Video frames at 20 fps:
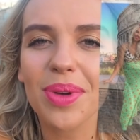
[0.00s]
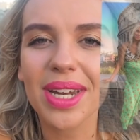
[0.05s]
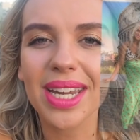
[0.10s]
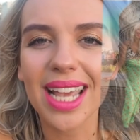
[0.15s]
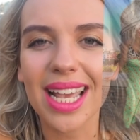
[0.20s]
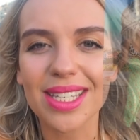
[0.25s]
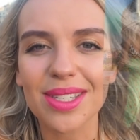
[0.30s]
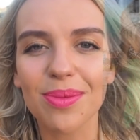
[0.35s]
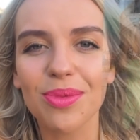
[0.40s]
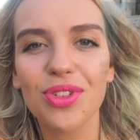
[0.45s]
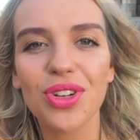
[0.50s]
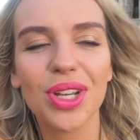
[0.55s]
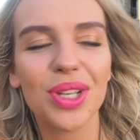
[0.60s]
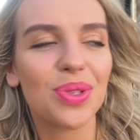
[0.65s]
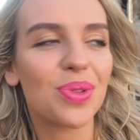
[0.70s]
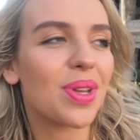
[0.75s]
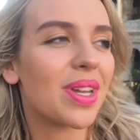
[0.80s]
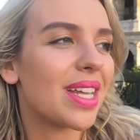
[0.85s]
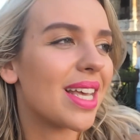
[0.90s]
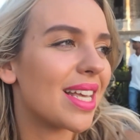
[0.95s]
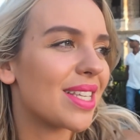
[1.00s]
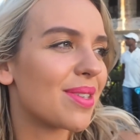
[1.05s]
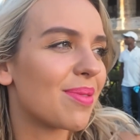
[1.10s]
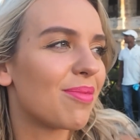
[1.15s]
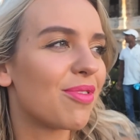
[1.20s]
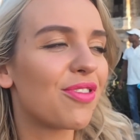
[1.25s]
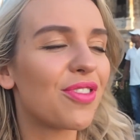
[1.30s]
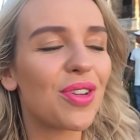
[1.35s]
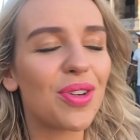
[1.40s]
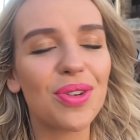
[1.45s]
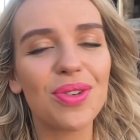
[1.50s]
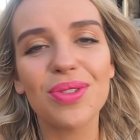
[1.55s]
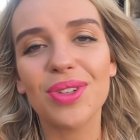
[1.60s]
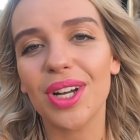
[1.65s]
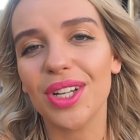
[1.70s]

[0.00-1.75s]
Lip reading: gonna get some drinks, we're gonna get some food.